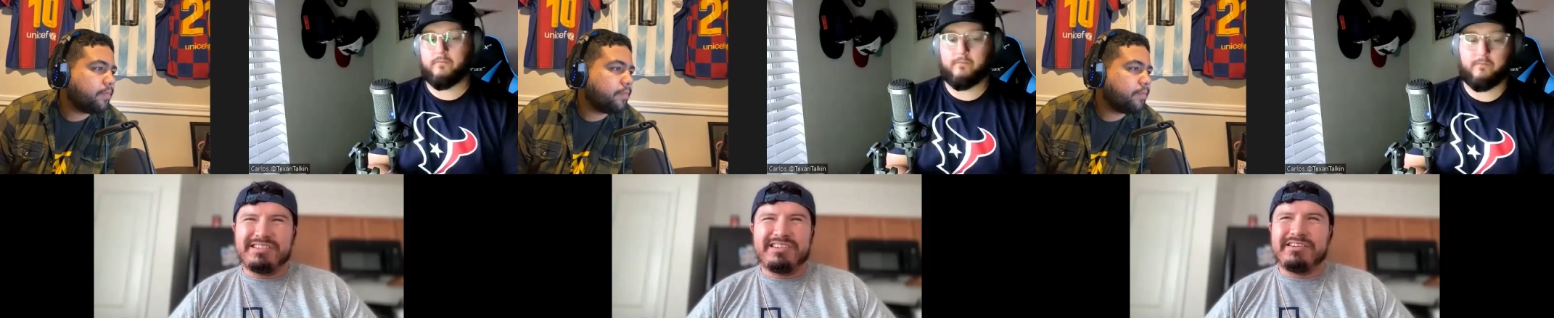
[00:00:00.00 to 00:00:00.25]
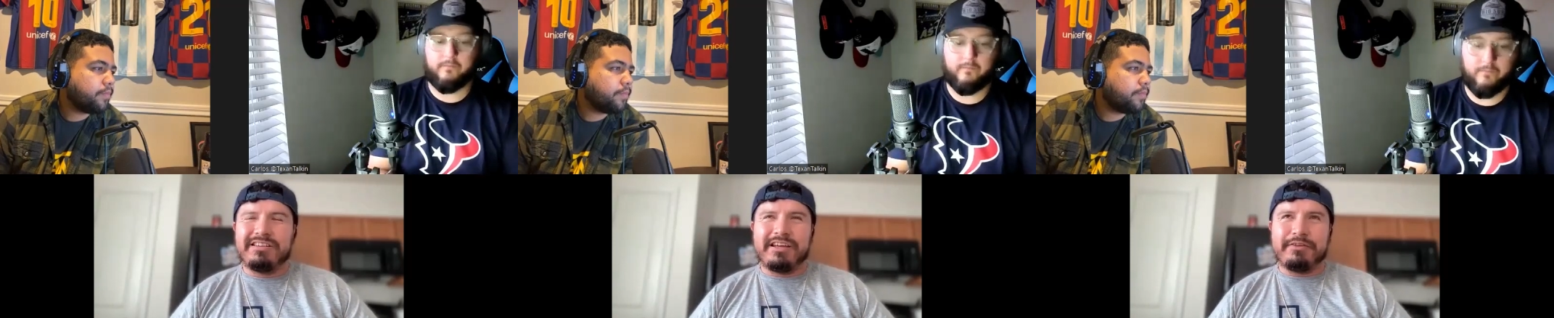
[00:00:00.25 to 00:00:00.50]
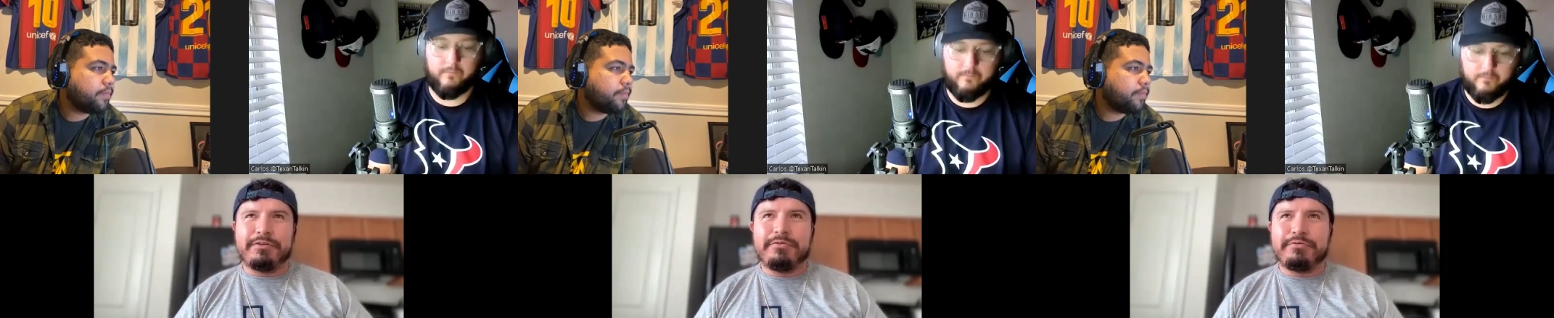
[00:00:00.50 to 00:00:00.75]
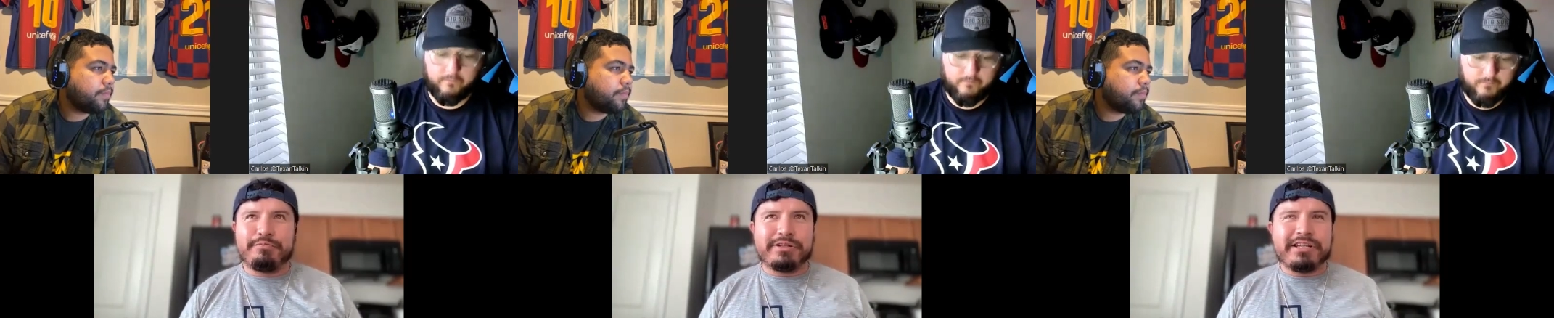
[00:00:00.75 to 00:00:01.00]
Speaker 1: Nah, like
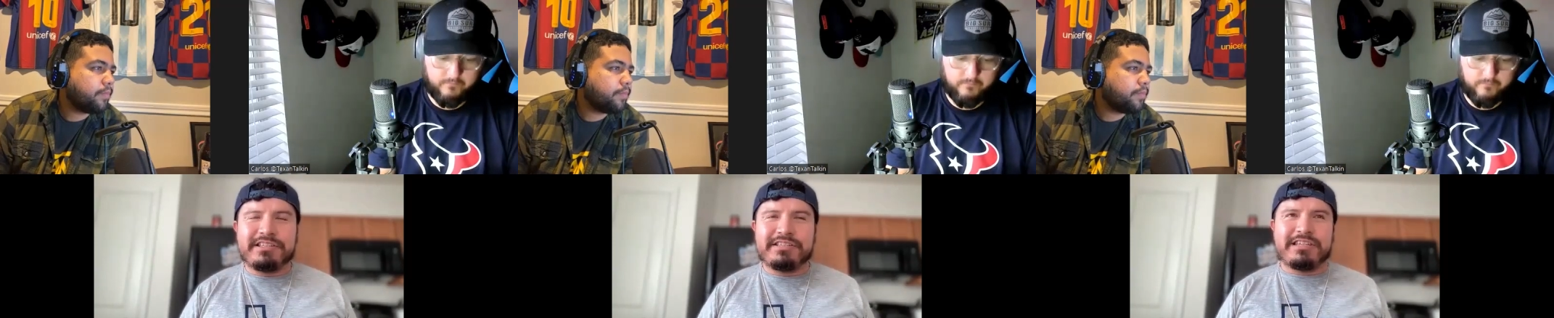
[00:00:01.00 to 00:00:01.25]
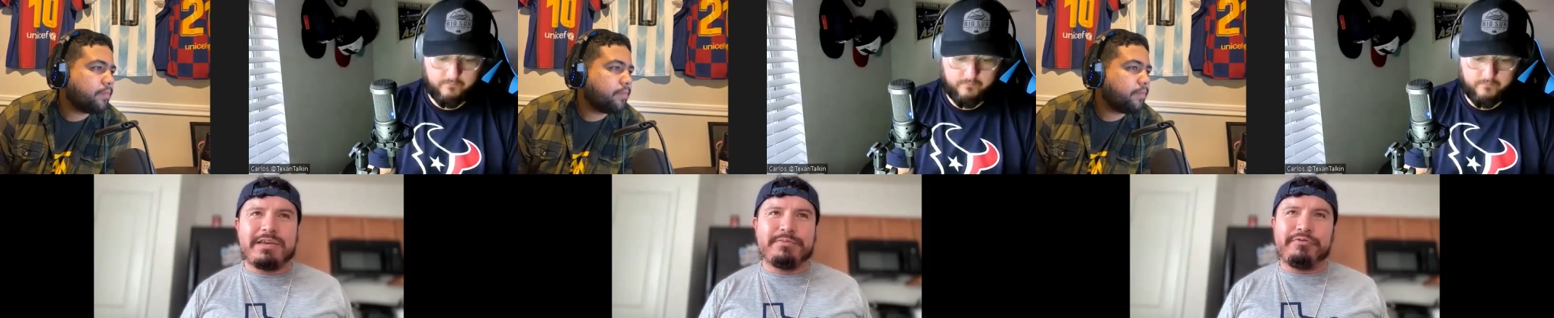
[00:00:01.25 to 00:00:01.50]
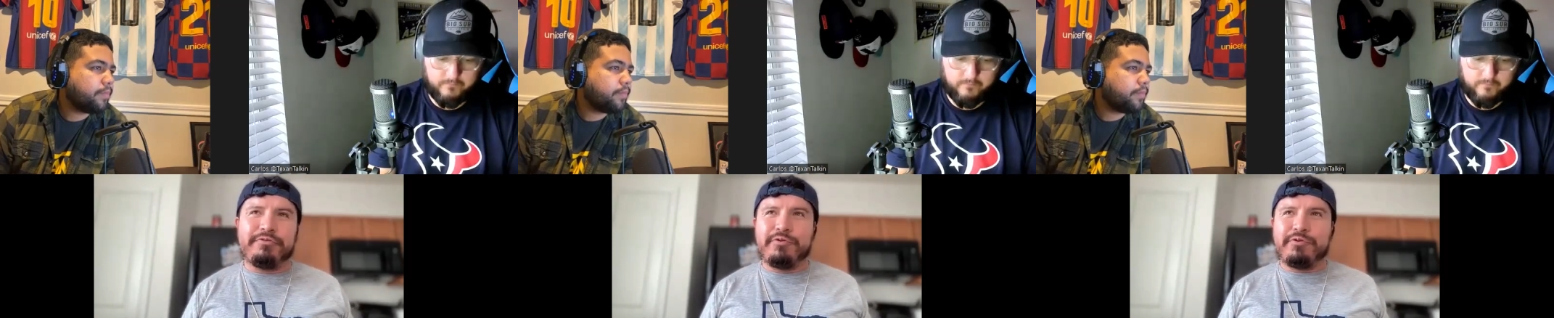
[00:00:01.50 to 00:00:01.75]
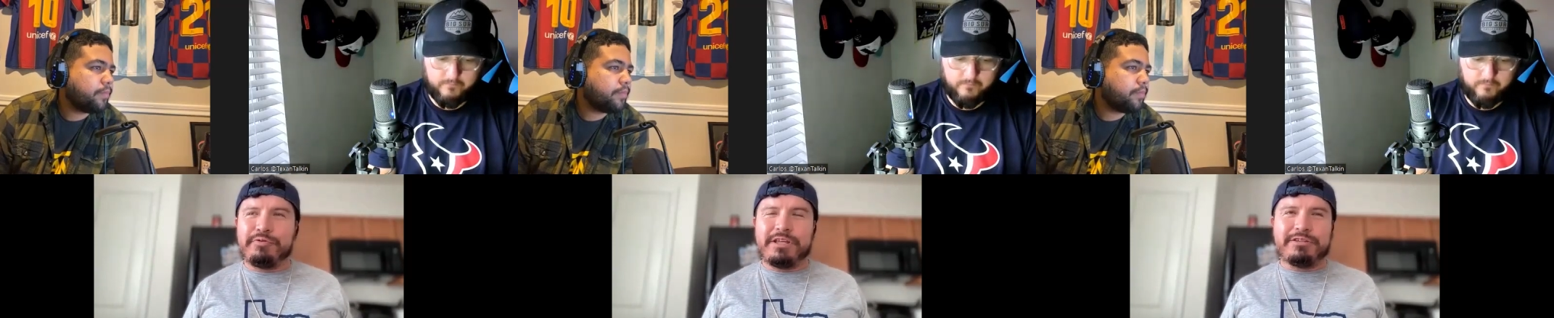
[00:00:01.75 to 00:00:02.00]
we played this game
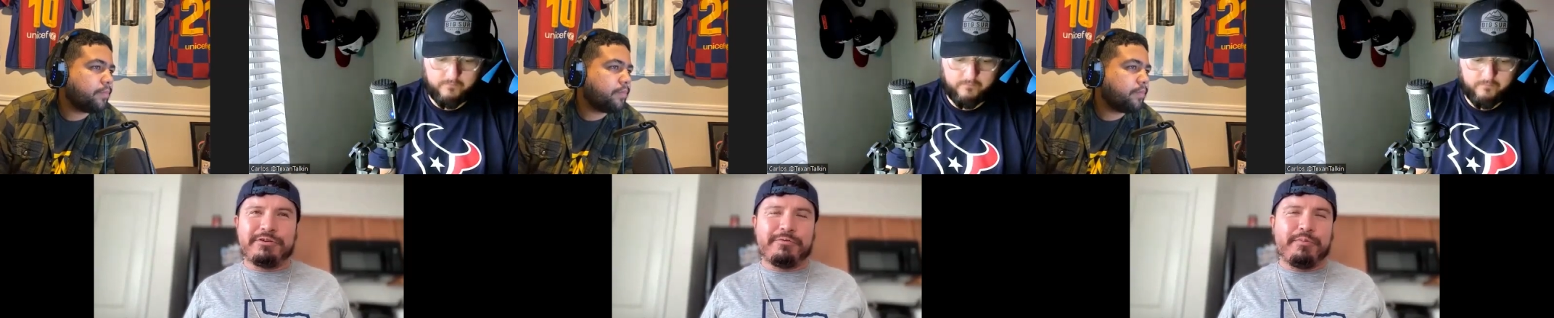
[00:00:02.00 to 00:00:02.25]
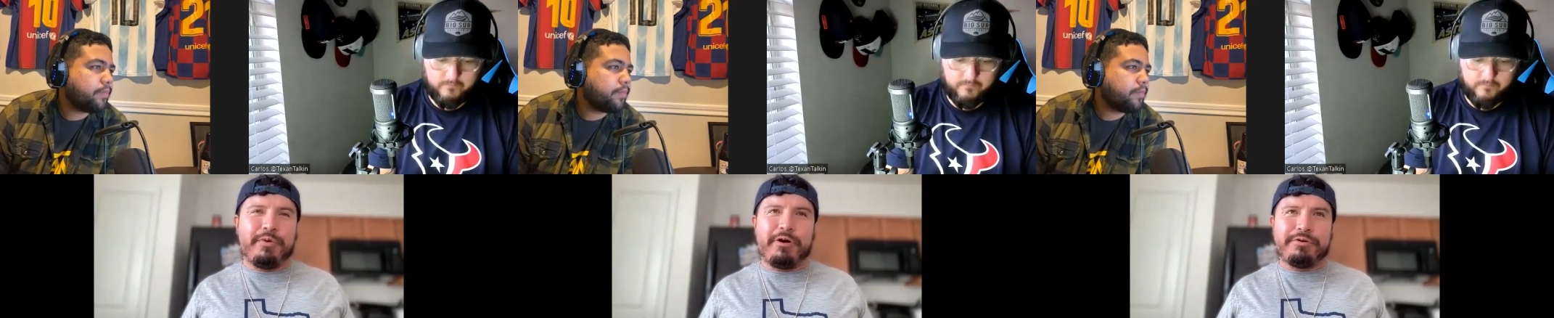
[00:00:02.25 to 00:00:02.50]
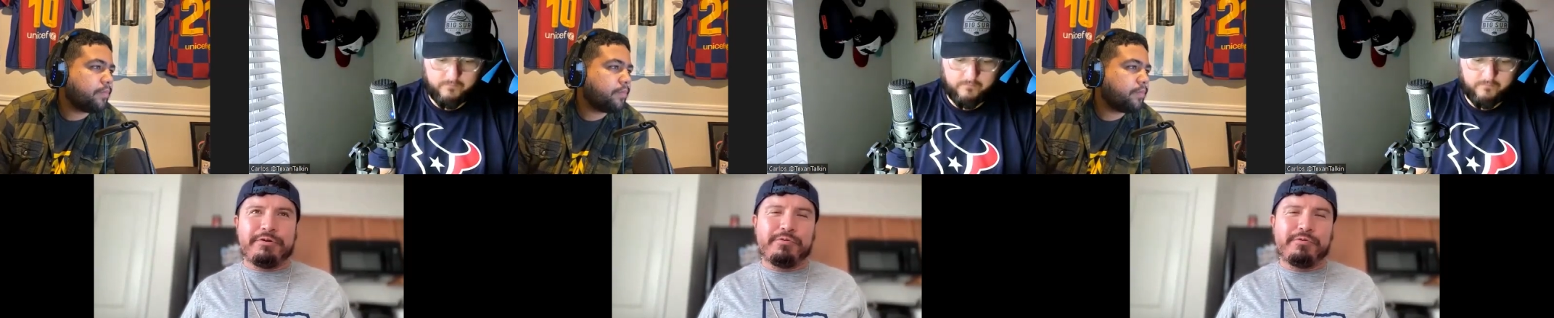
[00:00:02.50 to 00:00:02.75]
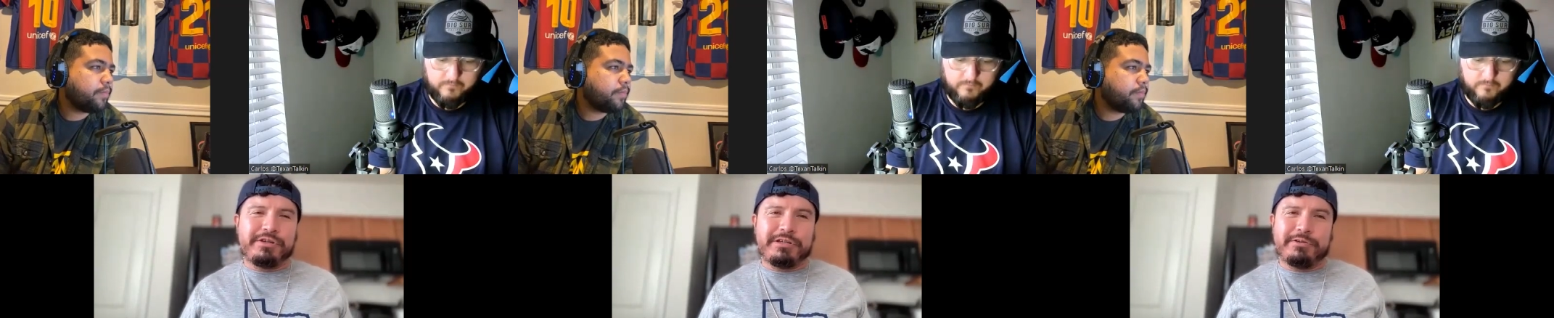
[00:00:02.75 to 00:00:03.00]
before where they took Mario
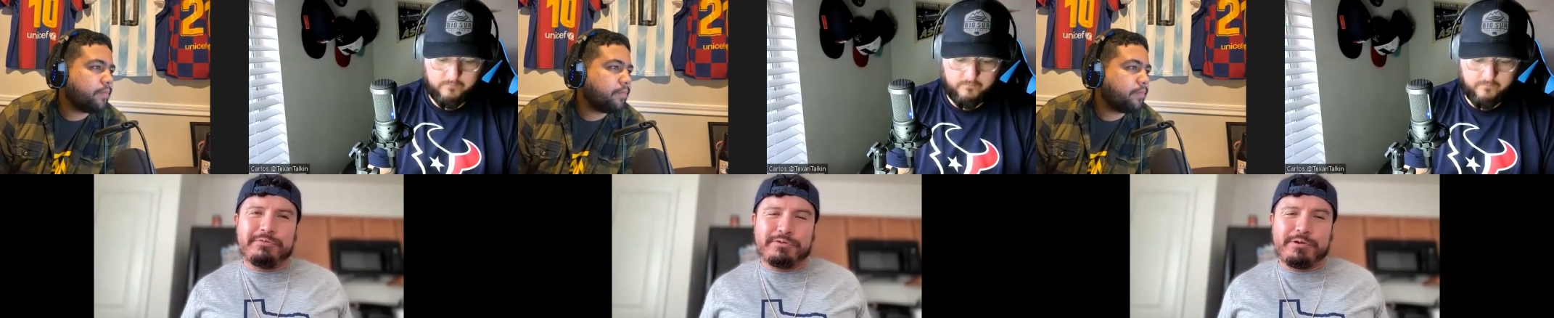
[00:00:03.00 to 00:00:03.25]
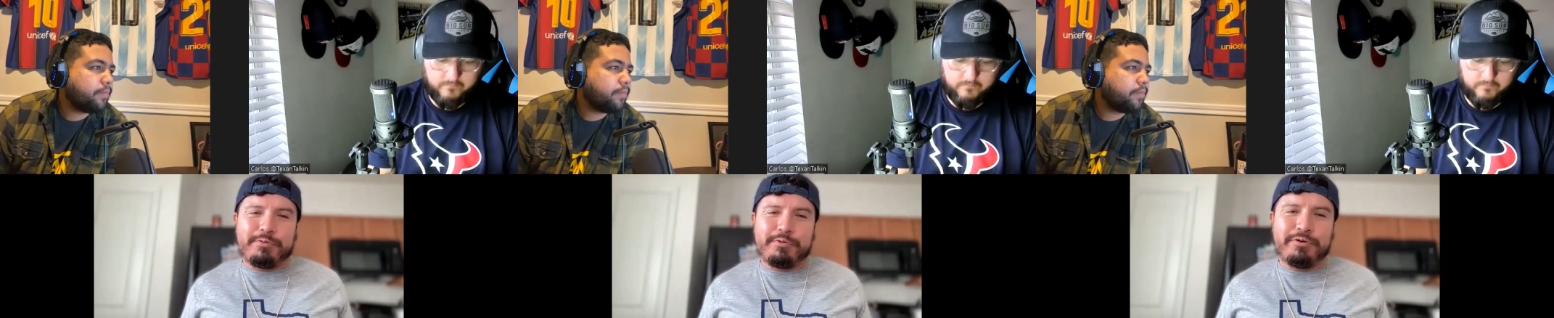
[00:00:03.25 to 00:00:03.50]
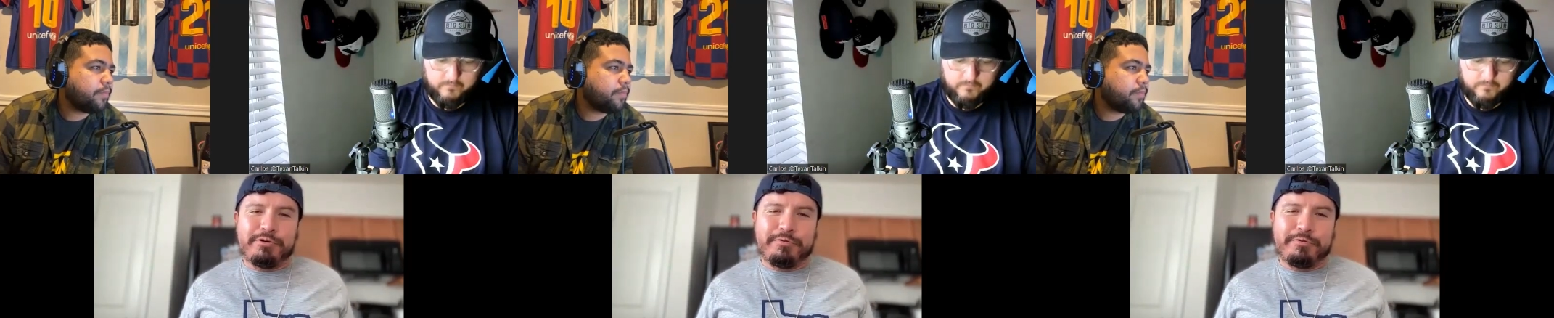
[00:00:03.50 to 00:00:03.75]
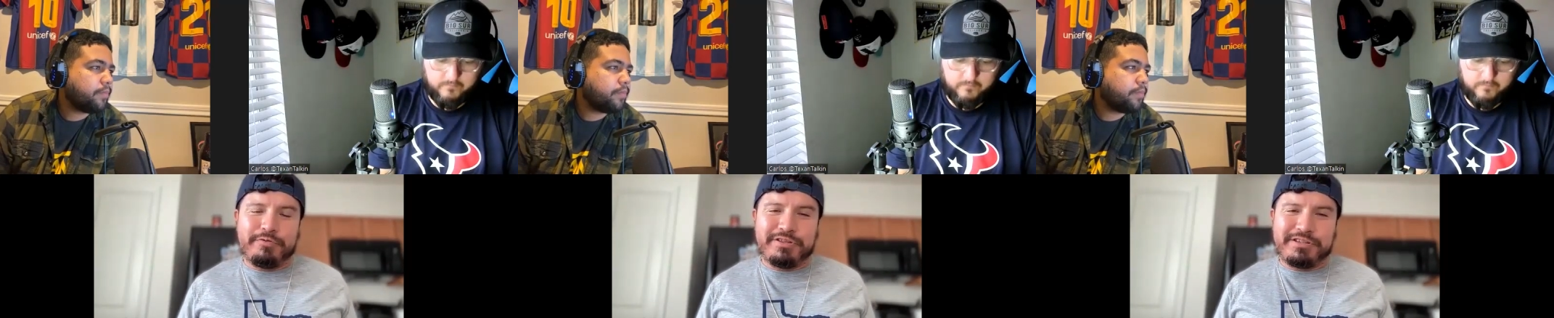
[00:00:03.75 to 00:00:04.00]
Williams number one
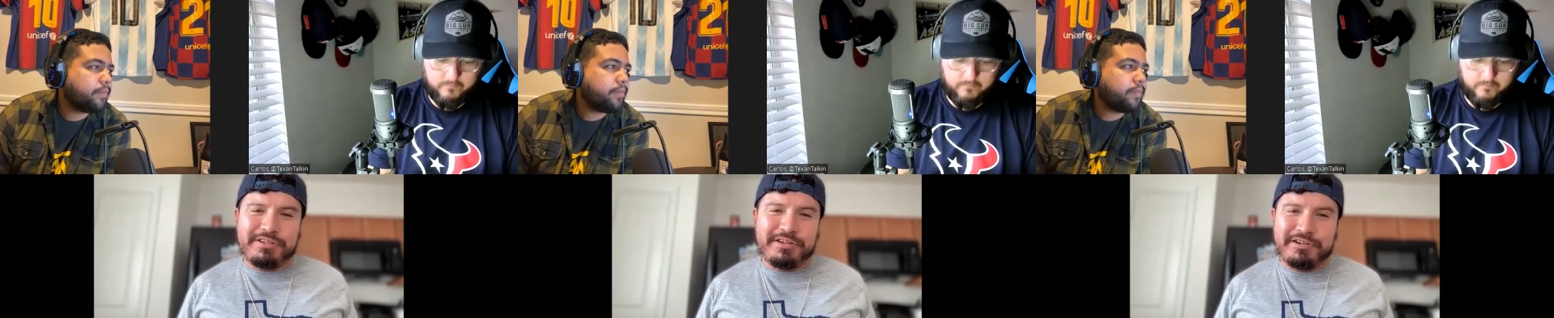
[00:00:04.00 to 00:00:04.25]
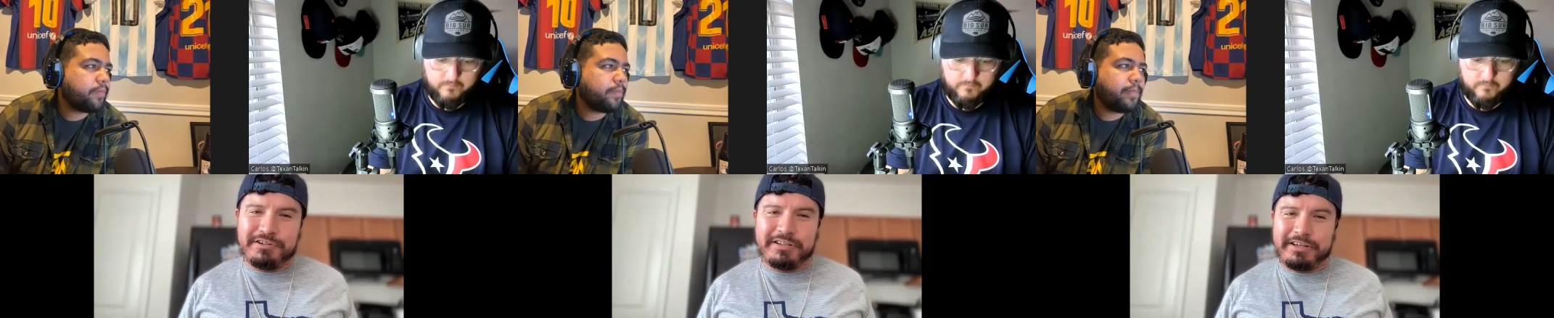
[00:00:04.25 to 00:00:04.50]
over Vince Young.